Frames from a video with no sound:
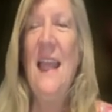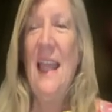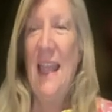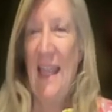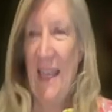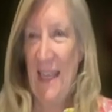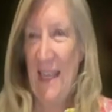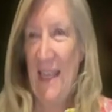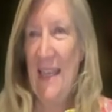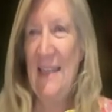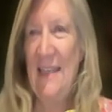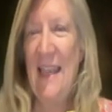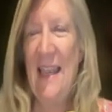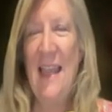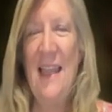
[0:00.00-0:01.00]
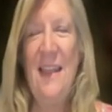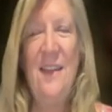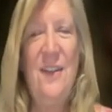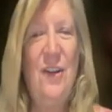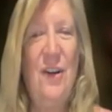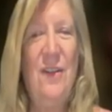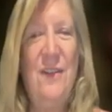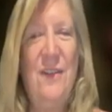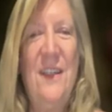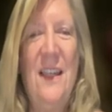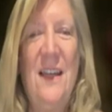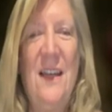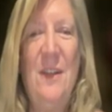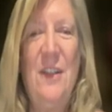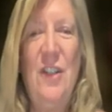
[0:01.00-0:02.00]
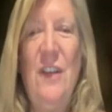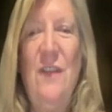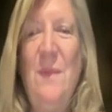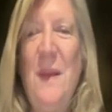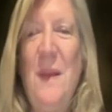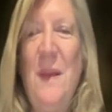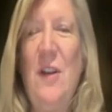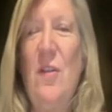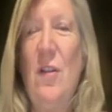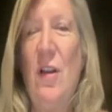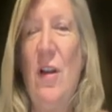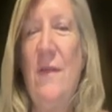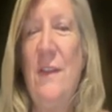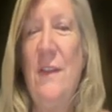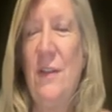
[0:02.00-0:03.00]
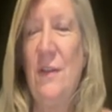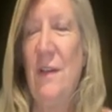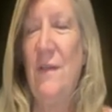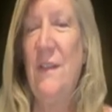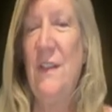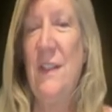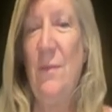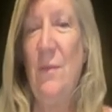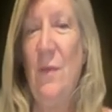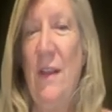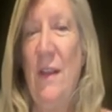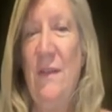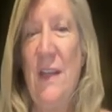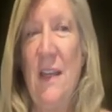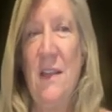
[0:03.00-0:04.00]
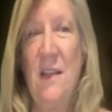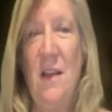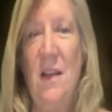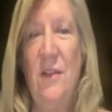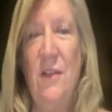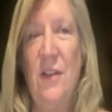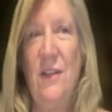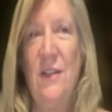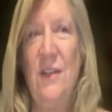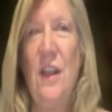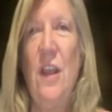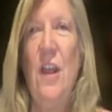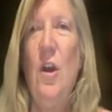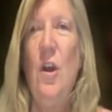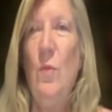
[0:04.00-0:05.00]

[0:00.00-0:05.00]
And as Charles said, I'm the chief medical officer of Stimwave Technologies,